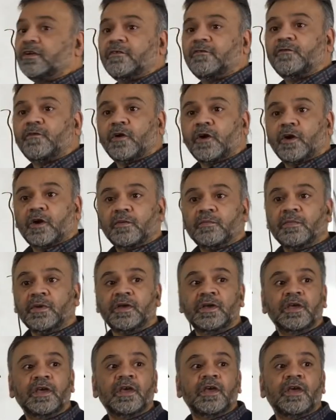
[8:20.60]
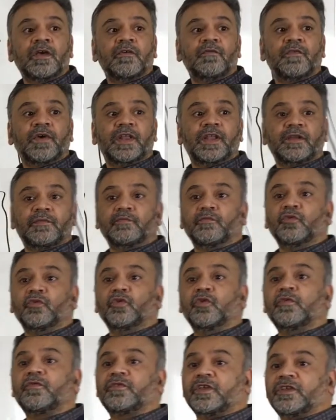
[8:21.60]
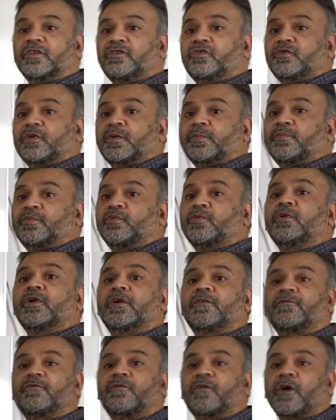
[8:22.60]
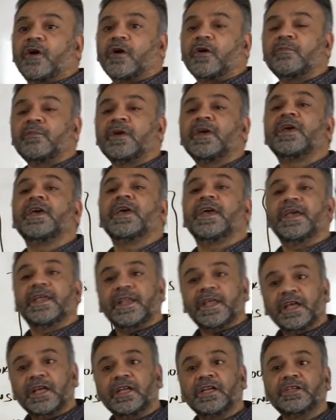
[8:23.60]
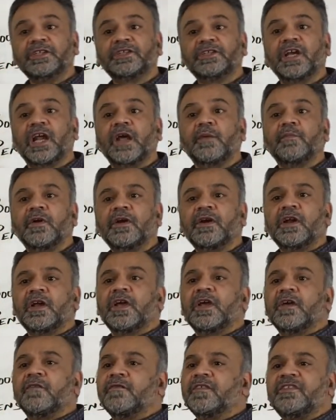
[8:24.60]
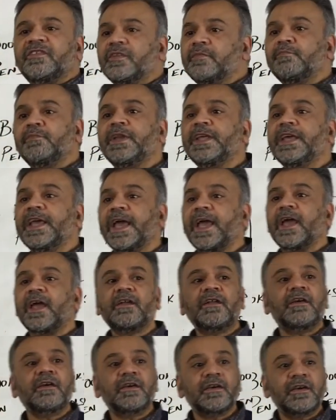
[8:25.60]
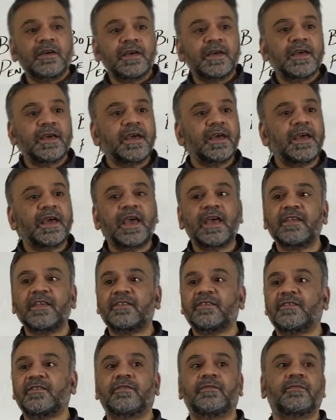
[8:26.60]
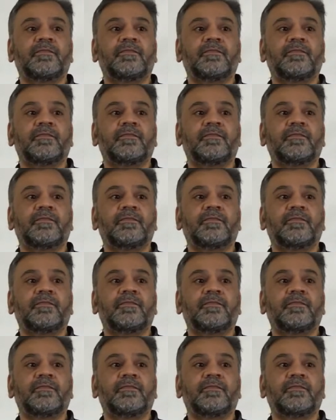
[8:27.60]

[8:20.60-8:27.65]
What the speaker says: form, when it moves into a plural form in English grammar, we simply add s.